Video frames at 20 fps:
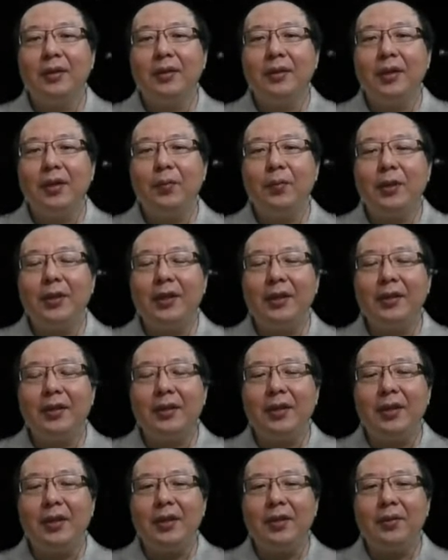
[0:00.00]
Then we take the
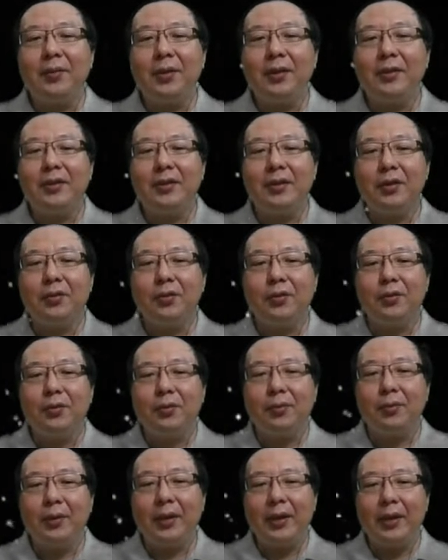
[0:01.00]
E. Where does it go?
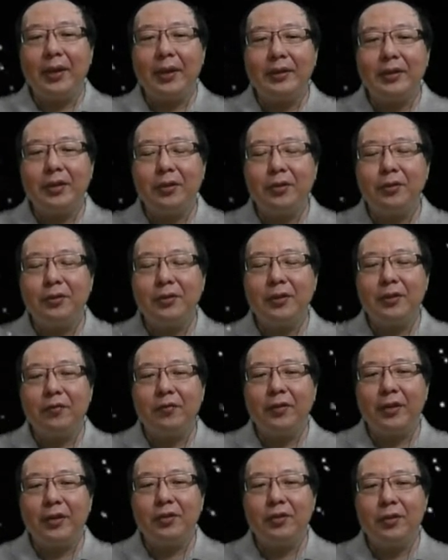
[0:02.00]
Well, it actually goes in
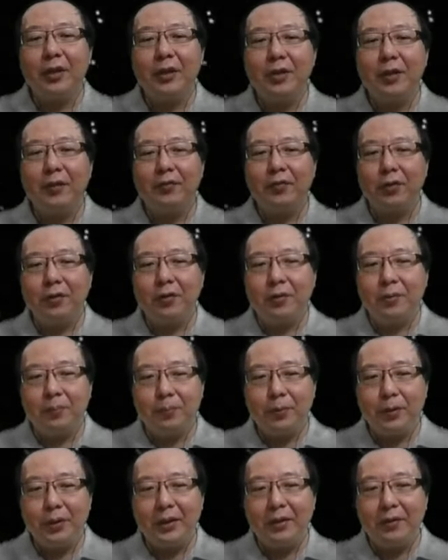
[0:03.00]
front. So actually have to
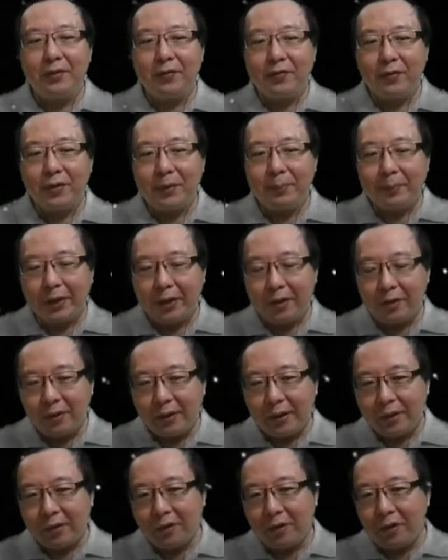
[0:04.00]
put it in front
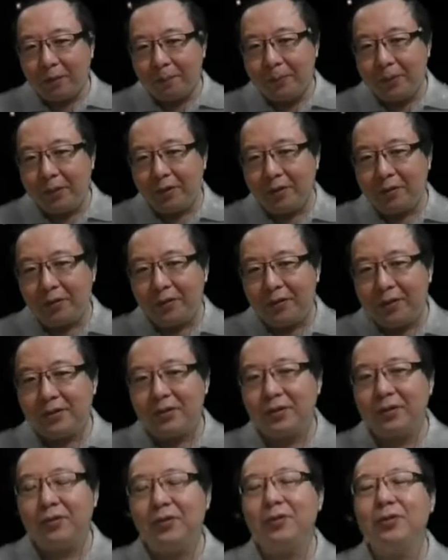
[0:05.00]
and copy all this
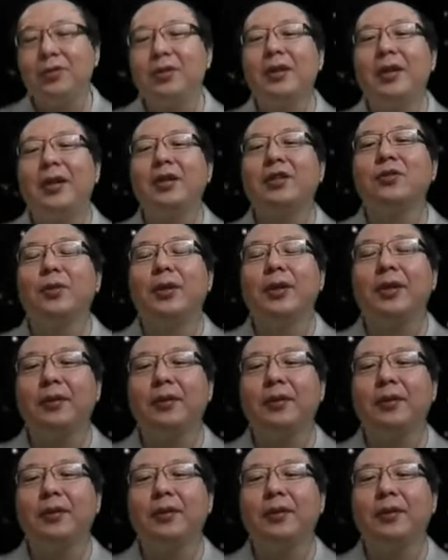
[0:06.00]
to the next one.